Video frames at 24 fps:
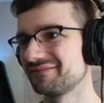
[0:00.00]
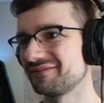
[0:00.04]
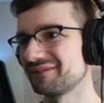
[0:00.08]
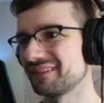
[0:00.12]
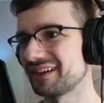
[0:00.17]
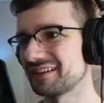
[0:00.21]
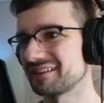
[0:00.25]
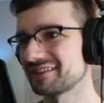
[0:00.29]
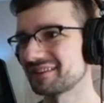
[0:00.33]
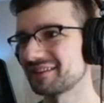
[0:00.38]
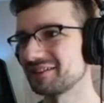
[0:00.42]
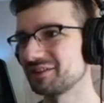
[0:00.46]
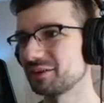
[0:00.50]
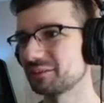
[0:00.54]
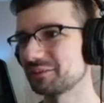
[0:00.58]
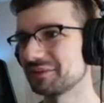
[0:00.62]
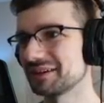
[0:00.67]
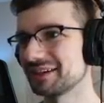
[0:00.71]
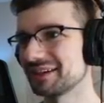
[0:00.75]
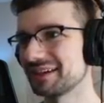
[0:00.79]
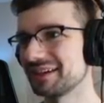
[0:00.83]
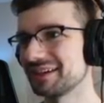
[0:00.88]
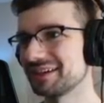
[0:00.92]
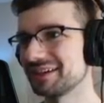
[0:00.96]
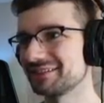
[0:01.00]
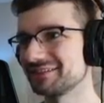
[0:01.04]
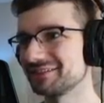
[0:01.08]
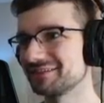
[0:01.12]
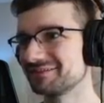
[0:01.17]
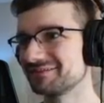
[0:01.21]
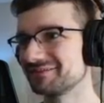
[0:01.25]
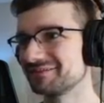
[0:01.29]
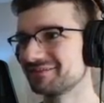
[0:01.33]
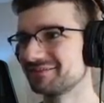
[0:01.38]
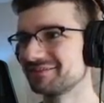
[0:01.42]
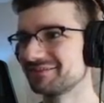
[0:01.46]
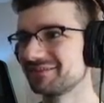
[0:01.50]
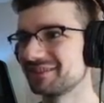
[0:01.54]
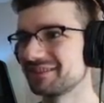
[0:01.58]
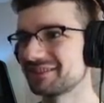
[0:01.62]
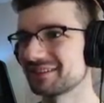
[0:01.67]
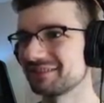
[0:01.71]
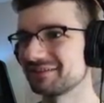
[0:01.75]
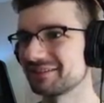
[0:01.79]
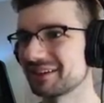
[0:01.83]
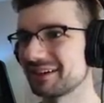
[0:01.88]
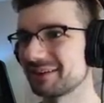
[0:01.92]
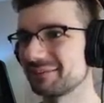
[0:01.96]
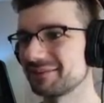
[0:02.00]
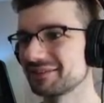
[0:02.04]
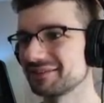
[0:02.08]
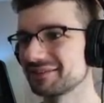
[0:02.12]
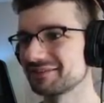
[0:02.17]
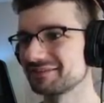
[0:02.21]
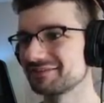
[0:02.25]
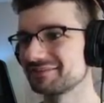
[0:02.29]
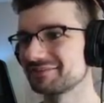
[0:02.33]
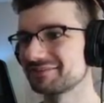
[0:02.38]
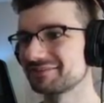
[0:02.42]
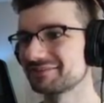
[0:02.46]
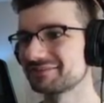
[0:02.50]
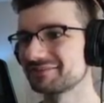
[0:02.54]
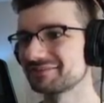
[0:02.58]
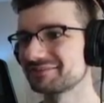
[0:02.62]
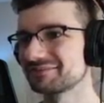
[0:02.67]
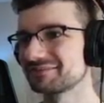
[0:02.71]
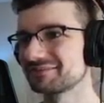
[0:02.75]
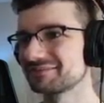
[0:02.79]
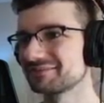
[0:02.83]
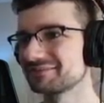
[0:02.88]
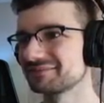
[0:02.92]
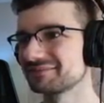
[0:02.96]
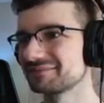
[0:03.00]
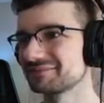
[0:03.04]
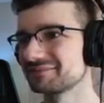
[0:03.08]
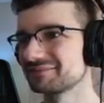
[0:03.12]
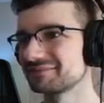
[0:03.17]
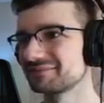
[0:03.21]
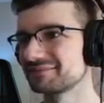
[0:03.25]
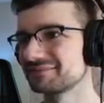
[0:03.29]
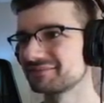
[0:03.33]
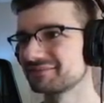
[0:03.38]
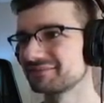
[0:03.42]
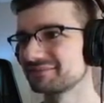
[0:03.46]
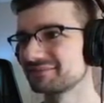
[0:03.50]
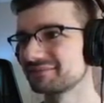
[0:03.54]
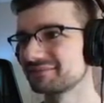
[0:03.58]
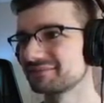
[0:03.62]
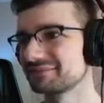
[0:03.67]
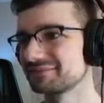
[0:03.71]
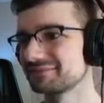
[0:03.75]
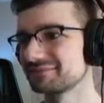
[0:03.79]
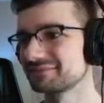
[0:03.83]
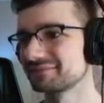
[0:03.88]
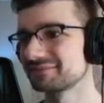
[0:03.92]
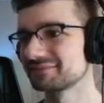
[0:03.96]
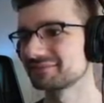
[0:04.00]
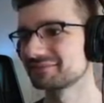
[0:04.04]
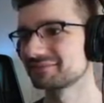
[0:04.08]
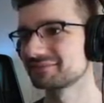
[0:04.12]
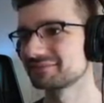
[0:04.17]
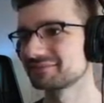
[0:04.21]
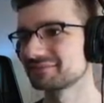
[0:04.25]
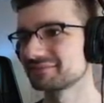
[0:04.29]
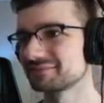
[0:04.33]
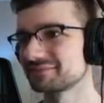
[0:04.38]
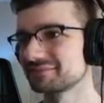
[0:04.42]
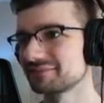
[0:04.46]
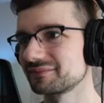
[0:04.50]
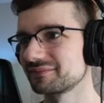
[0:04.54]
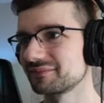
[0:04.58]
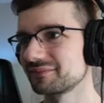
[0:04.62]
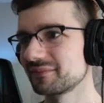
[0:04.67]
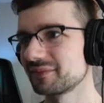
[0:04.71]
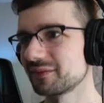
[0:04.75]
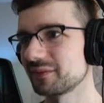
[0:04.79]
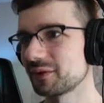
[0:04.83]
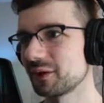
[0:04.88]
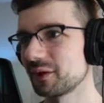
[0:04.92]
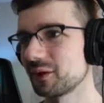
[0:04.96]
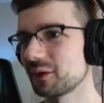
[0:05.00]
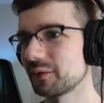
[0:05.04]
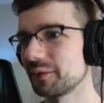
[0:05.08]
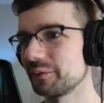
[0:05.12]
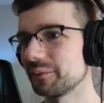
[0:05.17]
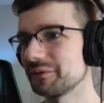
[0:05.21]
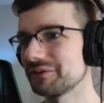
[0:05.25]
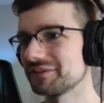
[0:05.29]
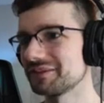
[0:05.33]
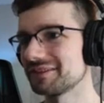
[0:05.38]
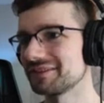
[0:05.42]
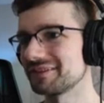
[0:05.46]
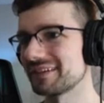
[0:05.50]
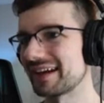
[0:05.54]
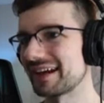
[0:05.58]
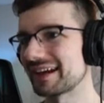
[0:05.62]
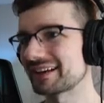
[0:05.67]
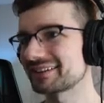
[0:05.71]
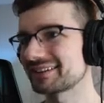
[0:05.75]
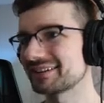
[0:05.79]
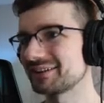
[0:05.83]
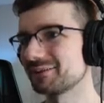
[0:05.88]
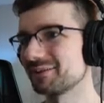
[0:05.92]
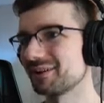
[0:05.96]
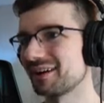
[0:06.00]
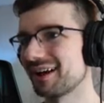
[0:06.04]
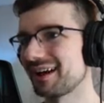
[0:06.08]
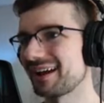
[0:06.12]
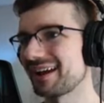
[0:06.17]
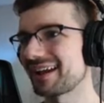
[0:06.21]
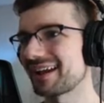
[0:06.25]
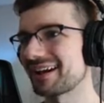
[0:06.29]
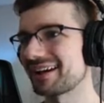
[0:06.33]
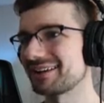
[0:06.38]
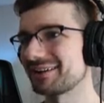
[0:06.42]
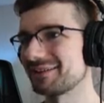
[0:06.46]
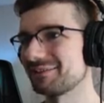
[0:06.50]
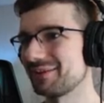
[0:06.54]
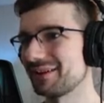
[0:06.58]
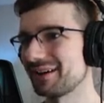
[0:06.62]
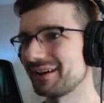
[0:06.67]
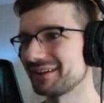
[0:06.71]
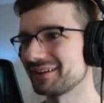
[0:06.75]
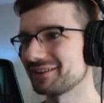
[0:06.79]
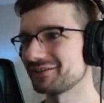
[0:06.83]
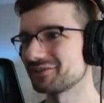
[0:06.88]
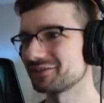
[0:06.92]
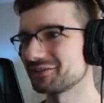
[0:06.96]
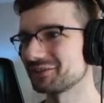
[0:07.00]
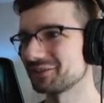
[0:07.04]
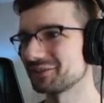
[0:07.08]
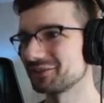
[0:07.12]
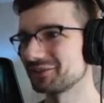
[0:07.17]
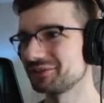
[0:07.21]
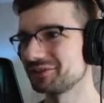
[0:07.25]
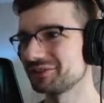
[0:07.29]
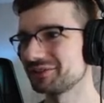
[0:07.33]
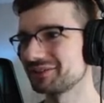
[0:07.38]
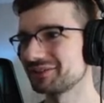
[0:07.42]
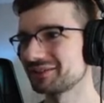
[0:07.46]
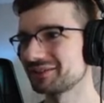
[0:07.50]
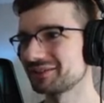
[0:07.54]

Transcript: That's how you open a gate sometimes. Not what I had in mind, but it'll do. Oh, it was exactly what I had in mind, Joel.